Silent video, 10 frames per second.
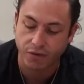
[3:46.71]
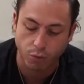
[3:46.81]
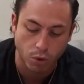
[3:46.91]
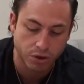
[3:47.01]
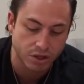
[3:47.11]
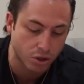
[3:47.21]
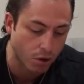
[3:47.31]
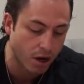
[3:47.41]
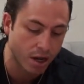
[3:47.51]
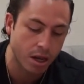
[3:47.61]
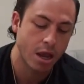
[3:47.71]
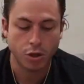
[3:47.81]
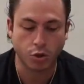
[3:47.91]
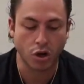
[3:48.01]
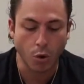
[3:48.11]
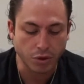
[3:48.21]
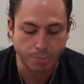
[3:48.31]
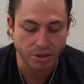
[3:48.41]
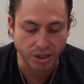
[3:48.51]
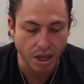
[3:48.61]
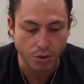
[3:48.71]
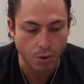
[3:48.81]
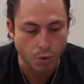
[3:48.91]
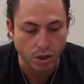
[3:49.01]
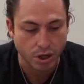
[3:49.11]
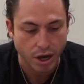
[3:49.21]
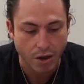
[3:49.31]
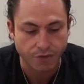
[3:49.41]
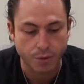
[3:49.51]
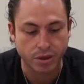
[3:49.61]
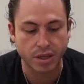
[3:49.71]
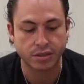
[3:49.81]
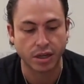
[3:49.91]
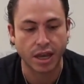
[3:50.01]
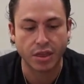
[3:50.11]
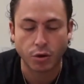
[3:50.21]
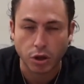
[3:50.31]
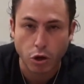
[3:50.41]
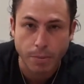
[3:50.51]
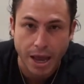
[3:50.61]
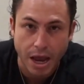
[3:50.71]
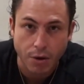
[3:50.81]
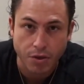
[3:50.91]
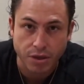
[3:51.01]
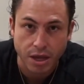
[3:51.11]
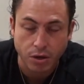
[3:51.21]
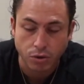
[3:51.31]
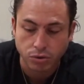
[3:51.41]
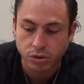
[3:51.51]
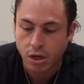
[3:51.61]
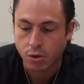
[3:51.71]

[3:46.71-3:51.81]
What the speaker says: have worn these already. You can always put together a really good outfit with this. Again, they're a little bit higher on the ankles,